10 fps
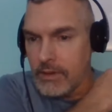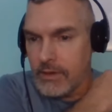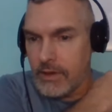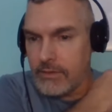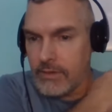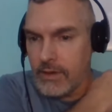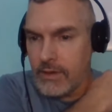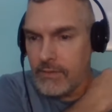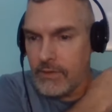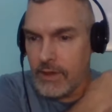Jason,
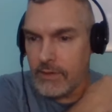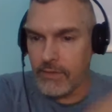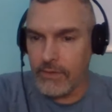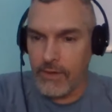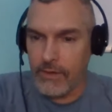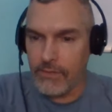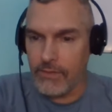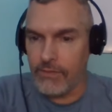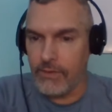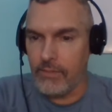have you had success
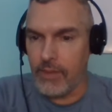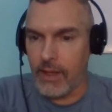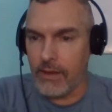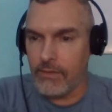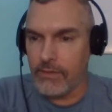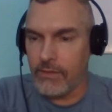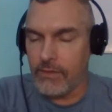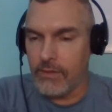with C-PASS?